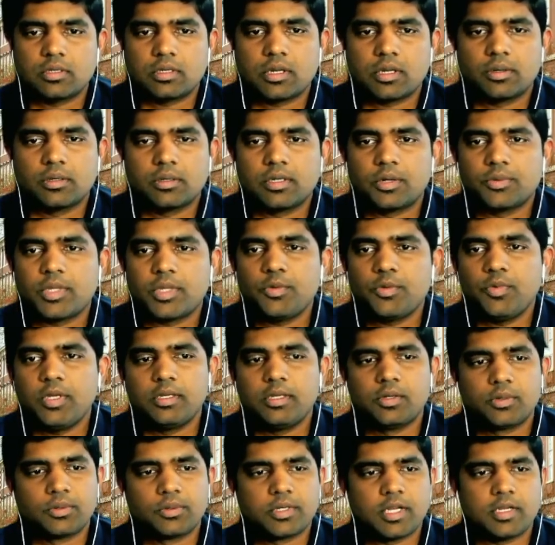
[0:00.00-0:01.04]
Now that we
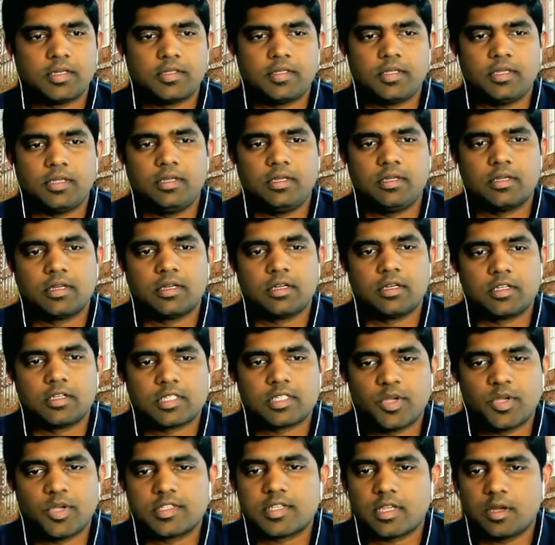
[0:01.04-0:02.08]
looked at the
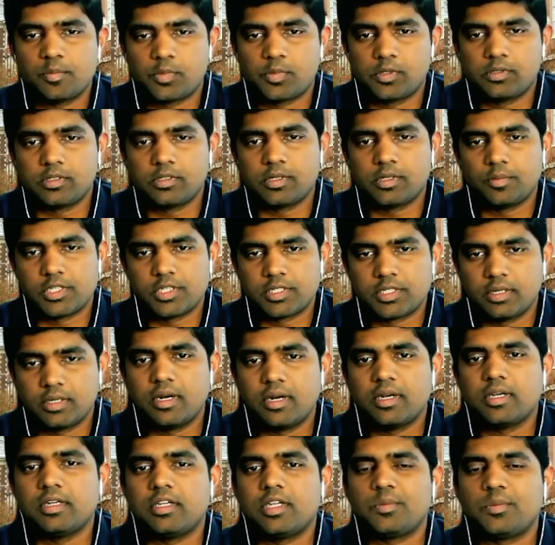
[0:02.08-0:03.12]
some example machine
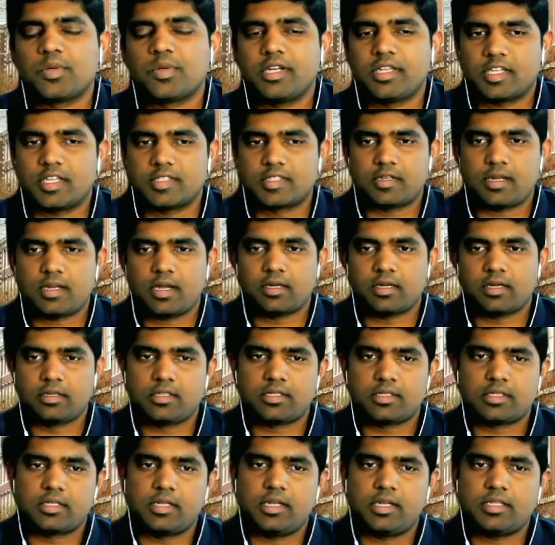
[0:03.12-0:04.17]
learning deep learning
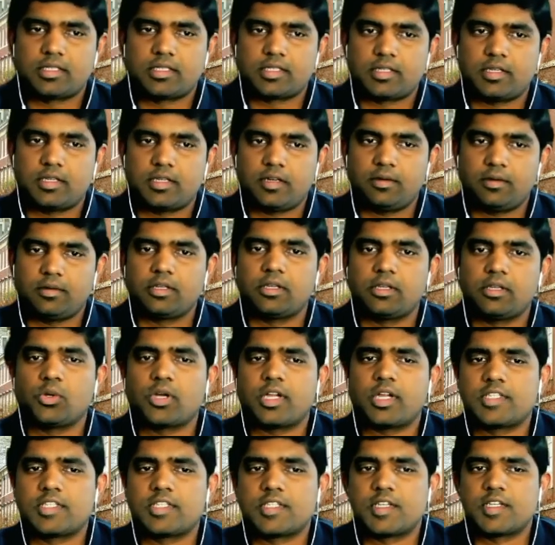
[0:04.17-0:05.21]
extractors, let's look
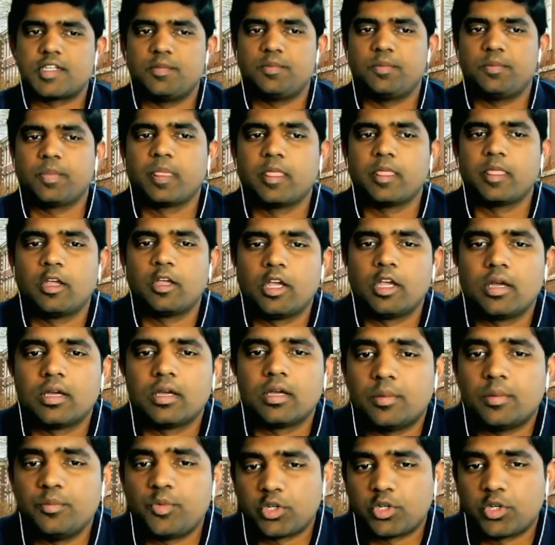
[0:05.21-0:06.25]
at some
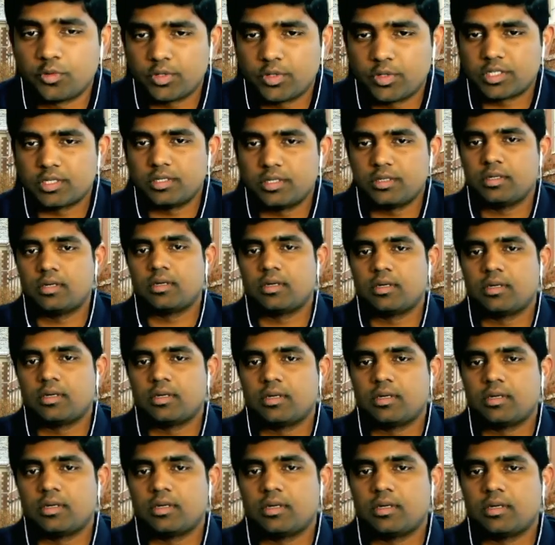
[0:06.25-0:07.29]
computer vision
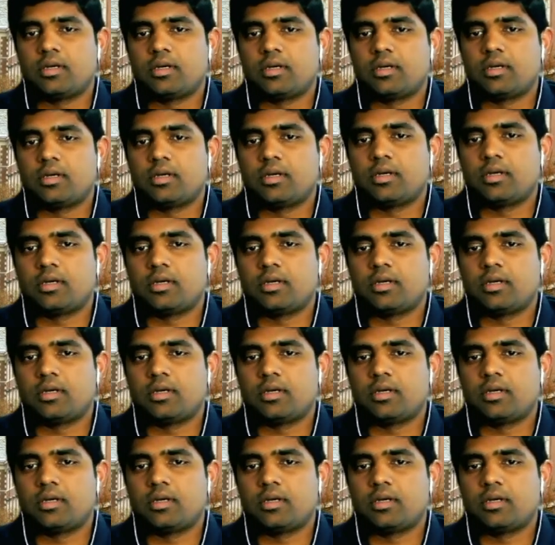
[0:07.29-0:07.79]
image analysis use